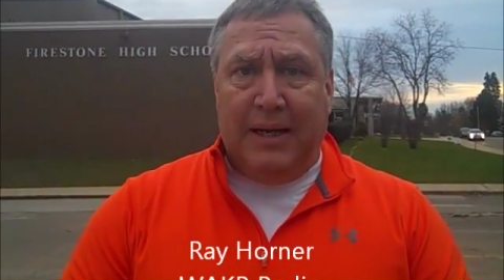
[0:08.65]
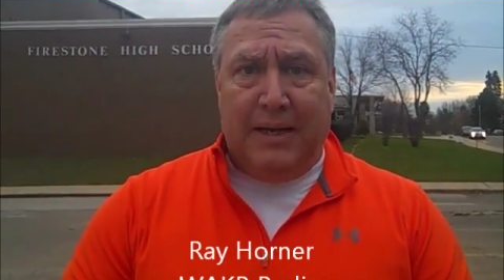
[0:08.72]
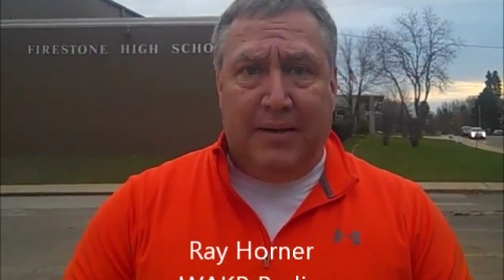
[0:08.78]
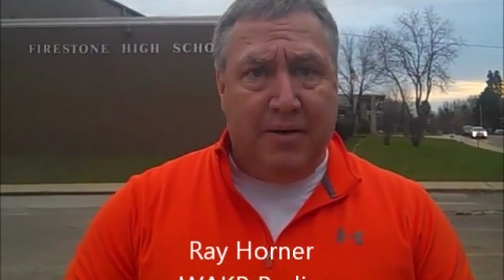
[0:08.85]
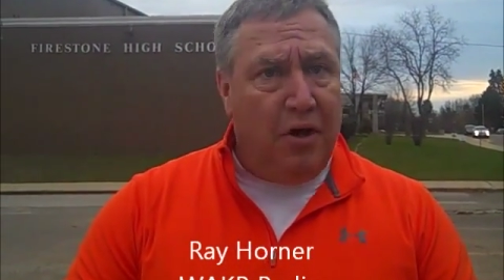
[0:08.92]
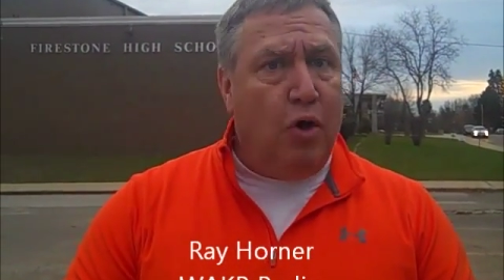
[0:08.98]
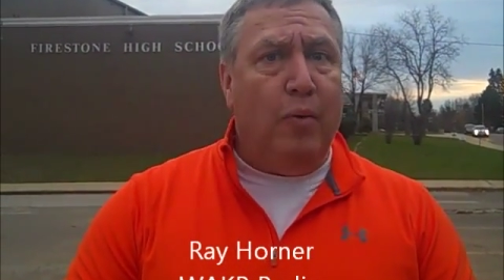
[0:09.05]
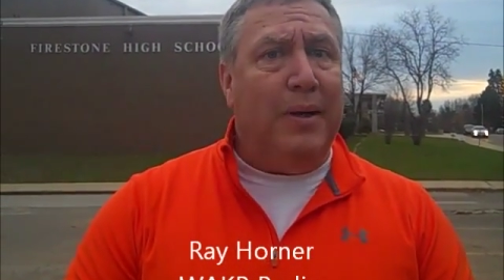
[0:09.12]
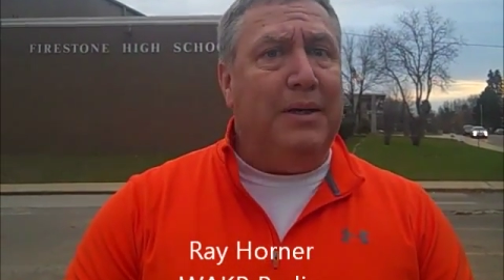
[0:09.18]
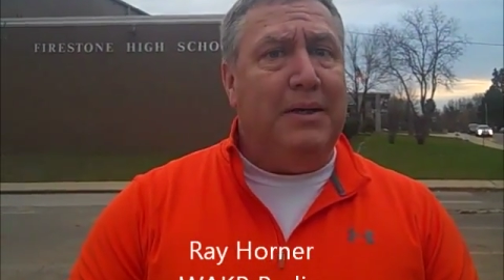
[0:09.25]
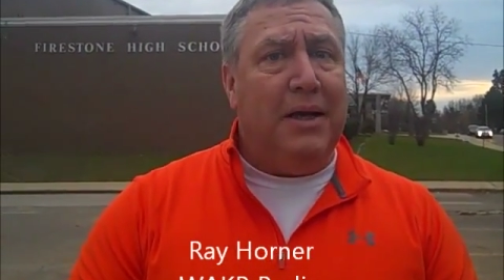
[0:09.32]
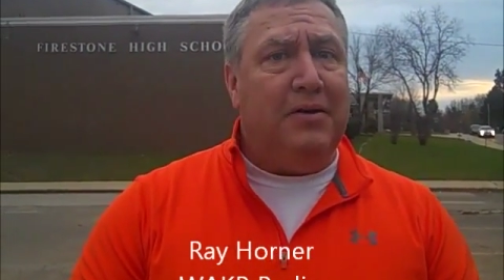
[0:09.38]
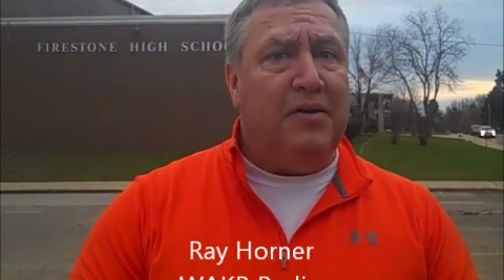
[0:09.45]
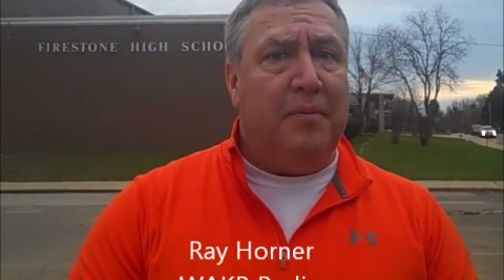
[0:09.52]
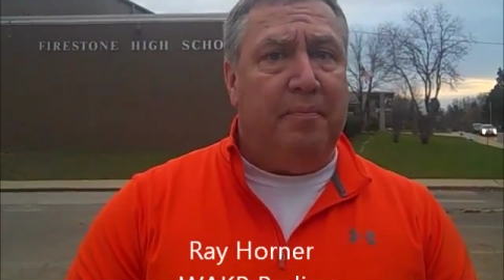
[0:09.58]
and no one
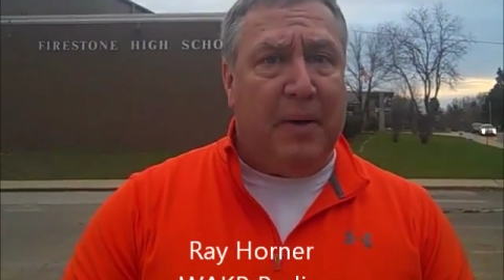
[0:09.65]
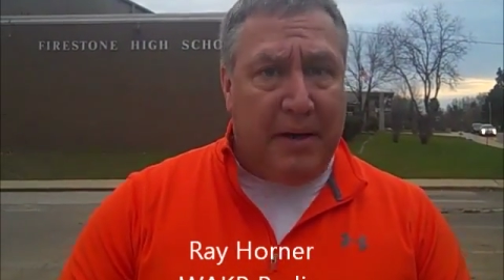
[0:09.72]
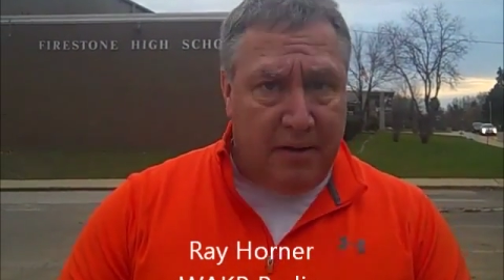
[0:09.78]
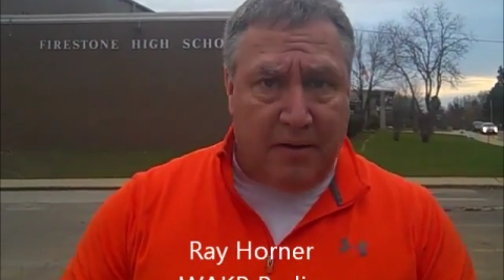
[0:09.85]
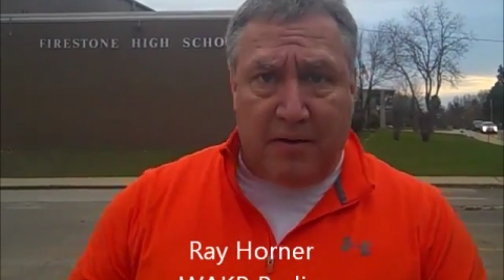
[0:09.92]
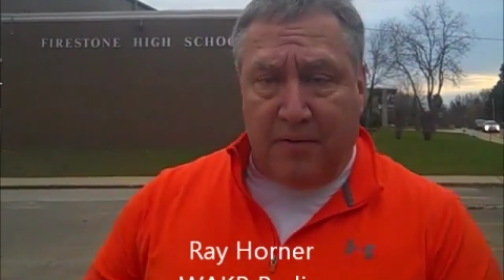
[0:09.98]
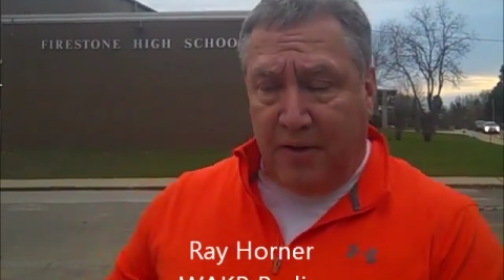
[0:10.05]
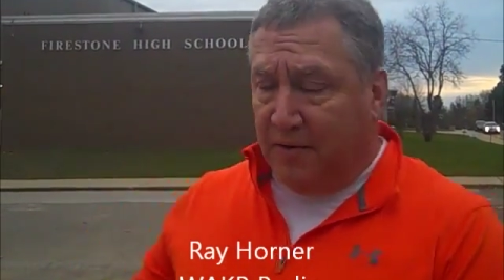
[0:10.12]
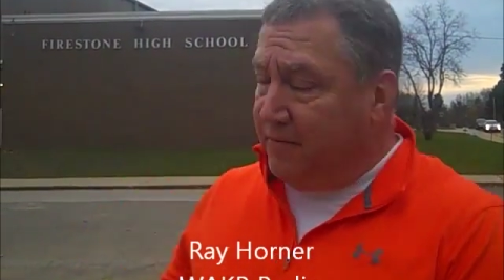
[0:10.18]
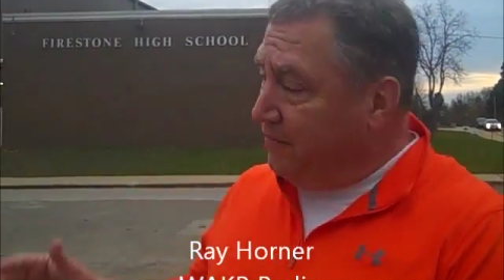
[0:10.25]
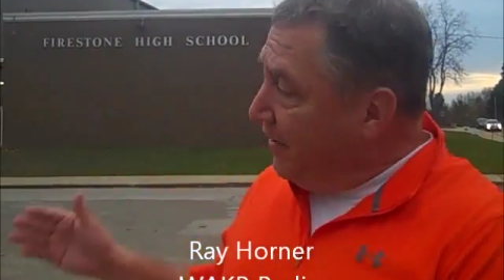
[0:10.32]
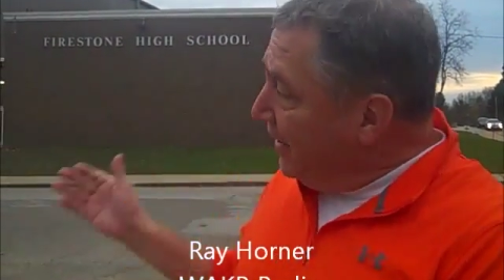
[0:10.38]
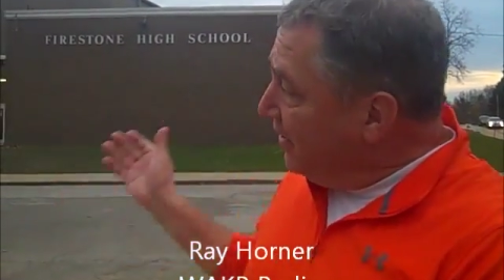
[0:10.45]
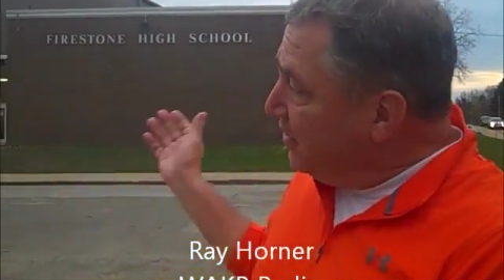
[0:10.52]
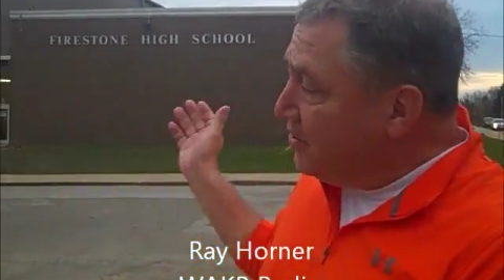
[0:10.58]
does it better than
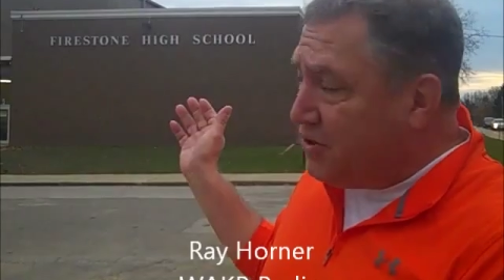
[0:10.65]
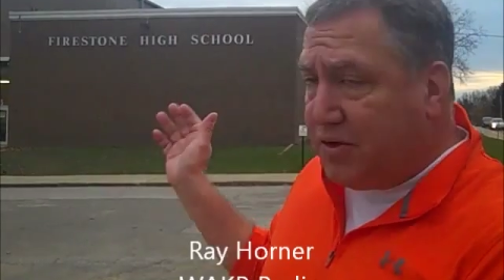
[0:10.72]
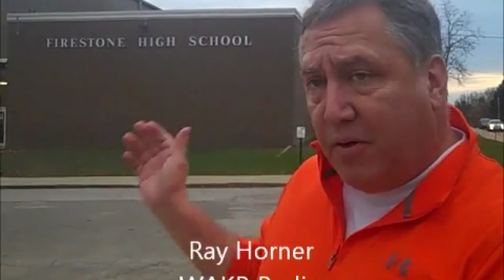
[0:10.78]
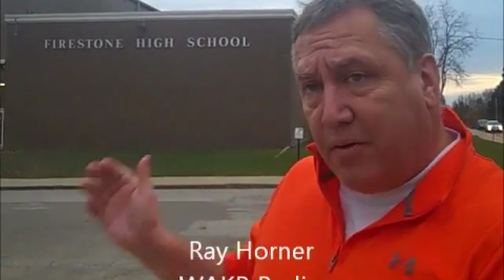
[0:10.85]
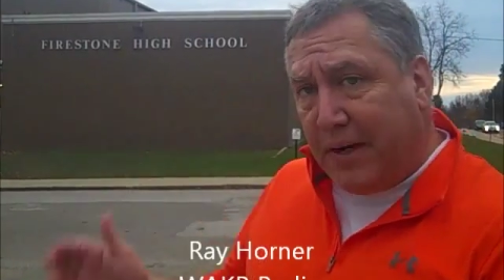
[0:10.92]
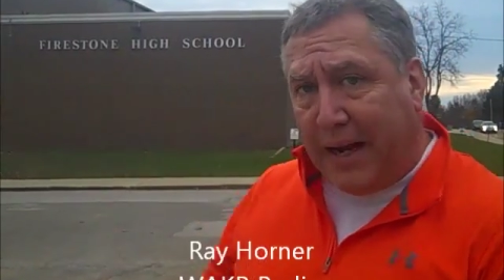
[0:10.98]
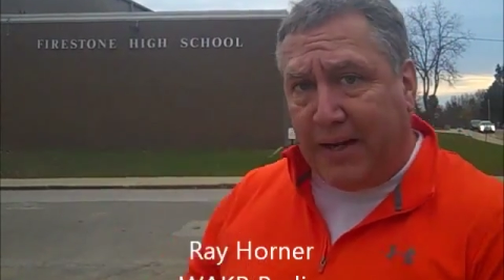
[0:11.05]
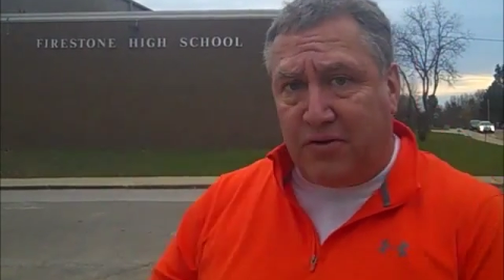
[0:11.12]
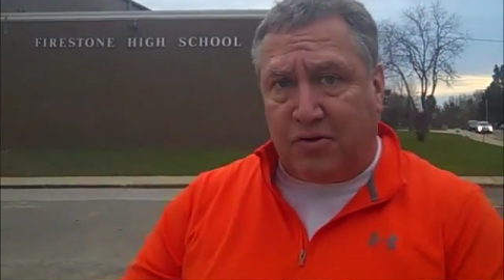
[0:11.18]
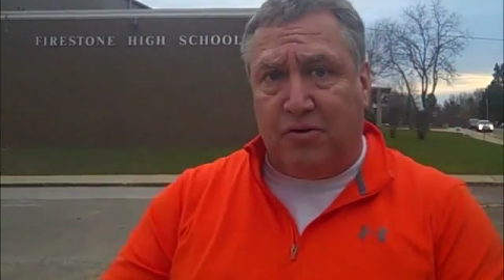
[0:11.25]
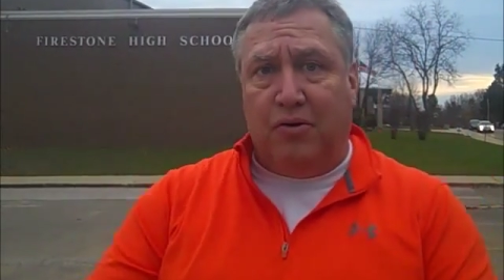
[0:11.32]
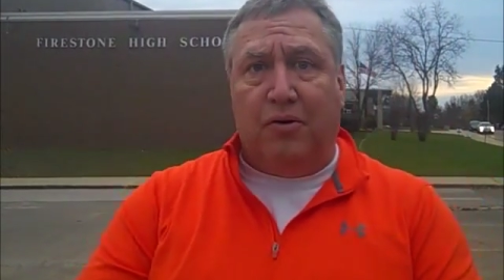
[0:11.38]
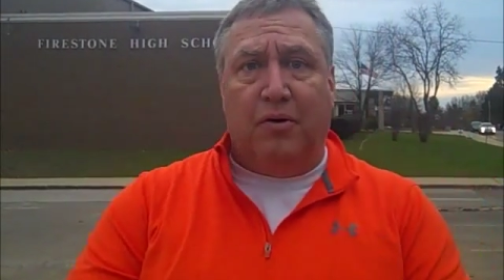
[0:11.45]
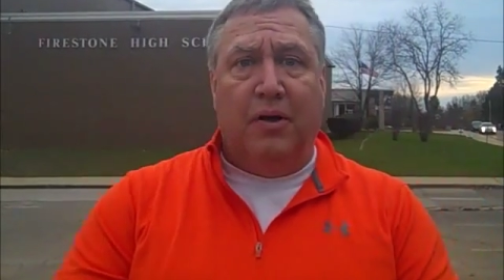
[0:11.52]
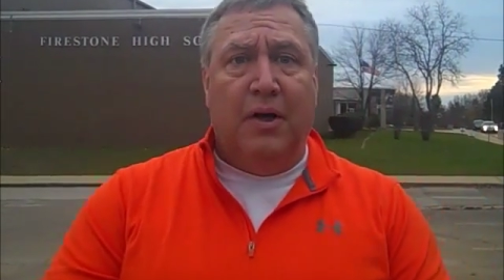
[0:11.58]
Firestone High
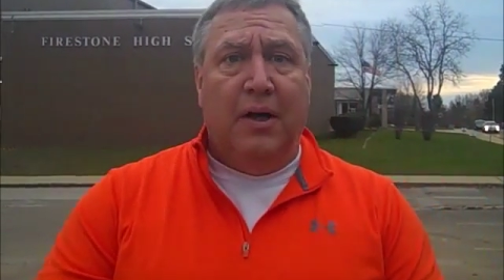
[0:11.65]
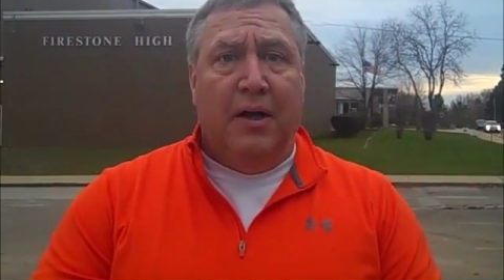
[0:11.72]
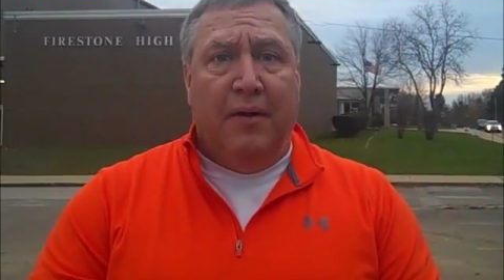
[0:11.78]
School.